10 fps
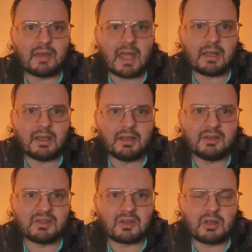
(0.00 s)
That
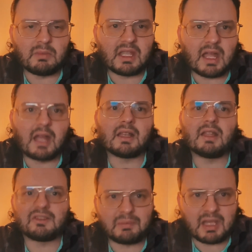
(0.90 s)
is going to be on
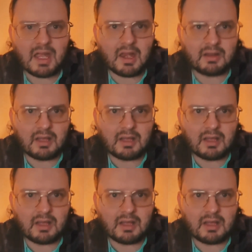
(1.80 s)
ESPN.